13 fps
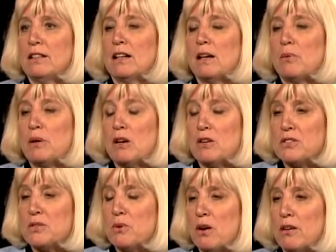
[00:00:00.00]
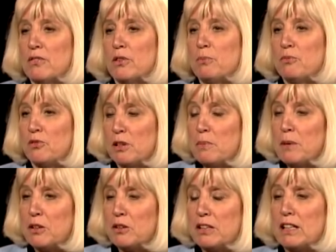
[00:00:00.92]
and we also offer free
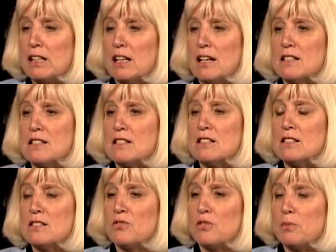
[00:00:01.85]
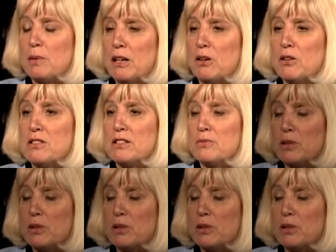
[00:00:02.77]
parenting classes for parents